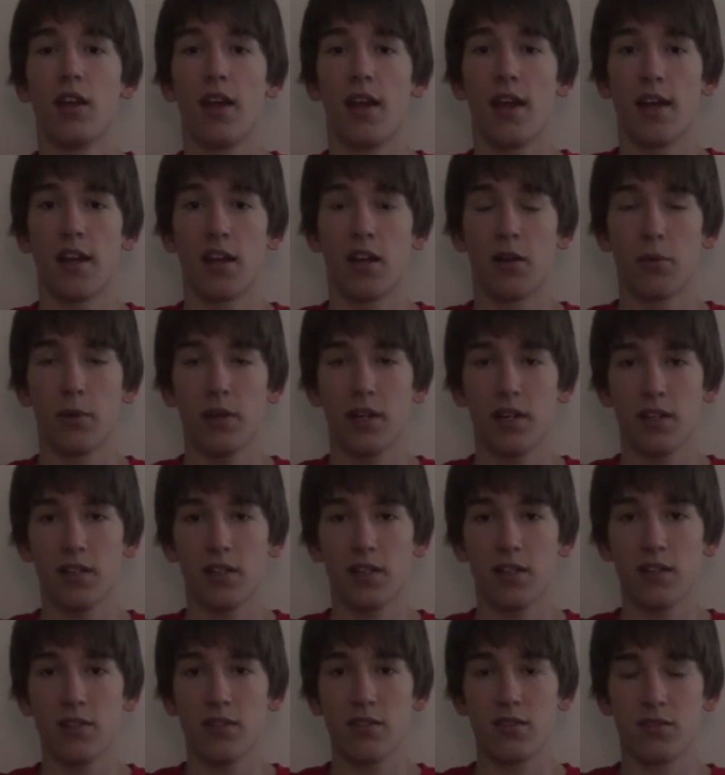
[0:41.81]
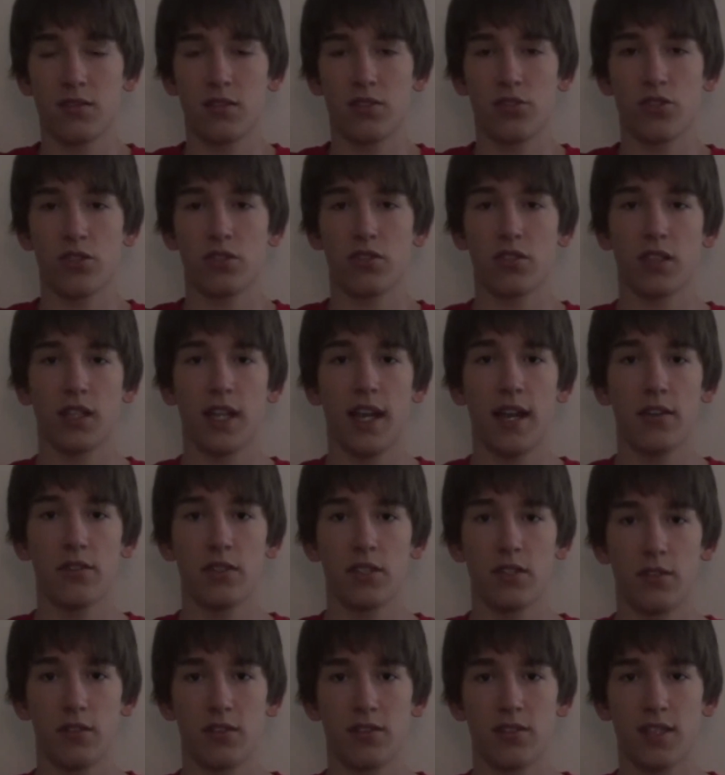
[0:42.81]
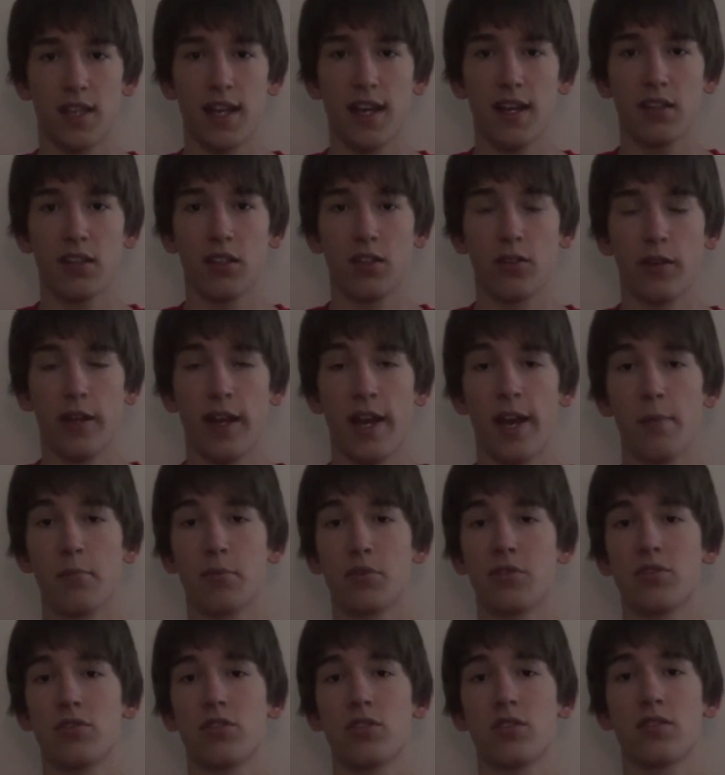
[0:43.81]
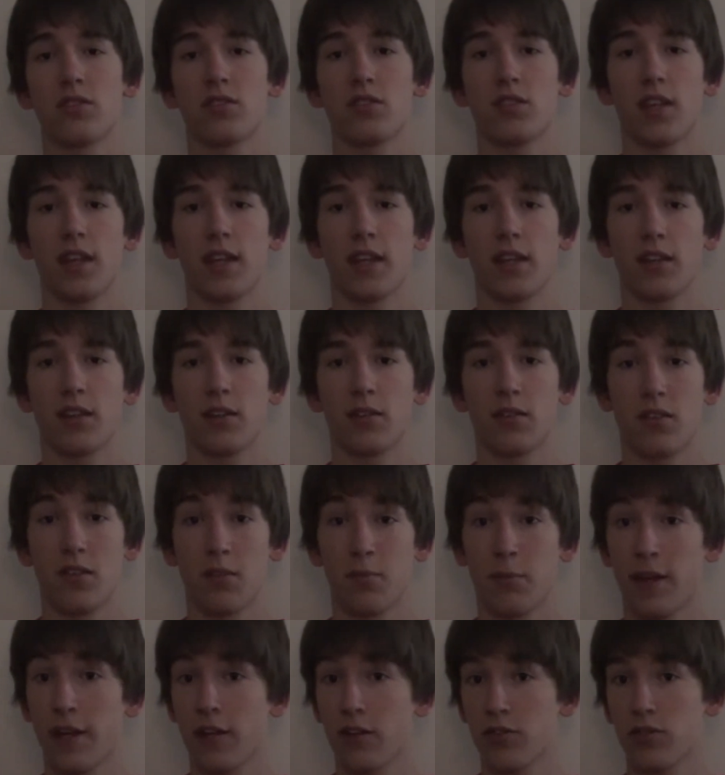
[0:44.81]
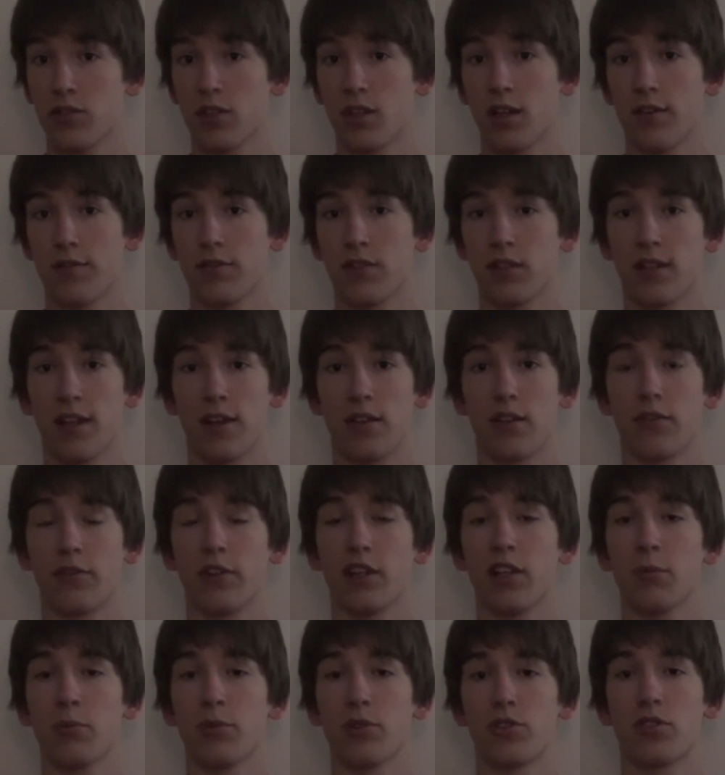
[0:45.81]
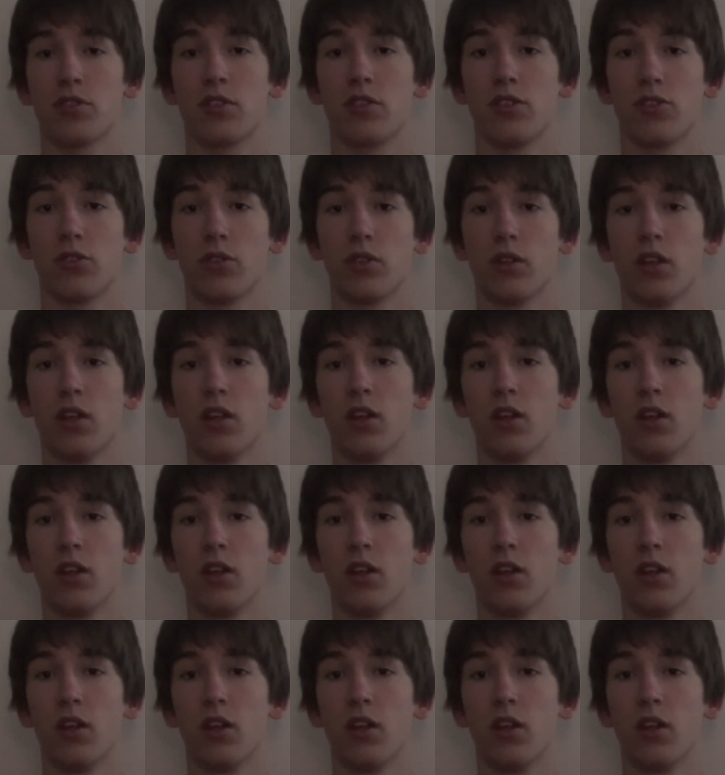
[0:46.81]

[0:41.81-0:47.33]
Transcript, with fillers: And uh, what it does is it just allows you to sideload apps just like Microsoft allowed developers to do.